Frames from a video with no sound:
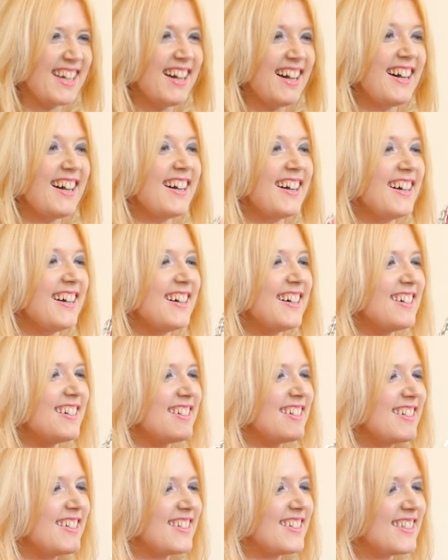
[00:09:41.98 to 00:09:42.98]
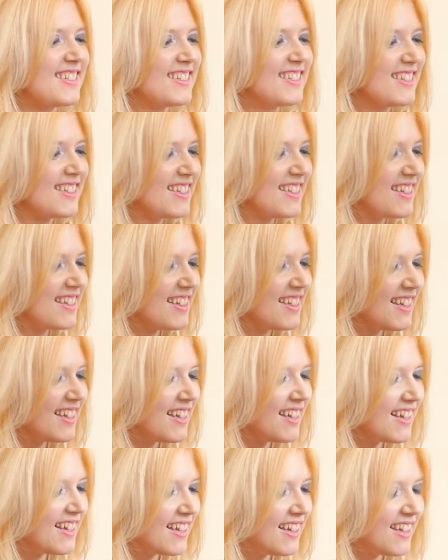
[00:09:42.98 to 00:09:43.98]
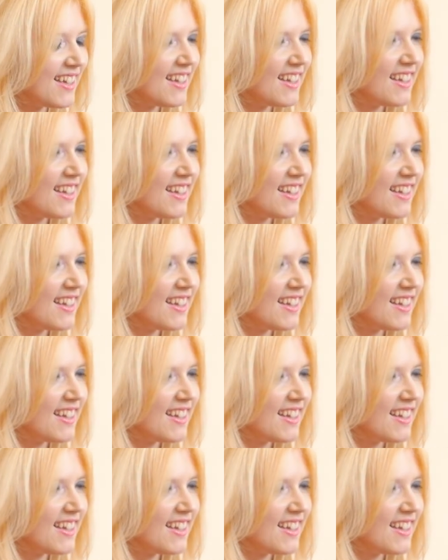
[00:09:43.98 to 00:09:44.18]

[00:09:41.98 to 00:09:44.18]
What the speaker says: This person isn't speaking.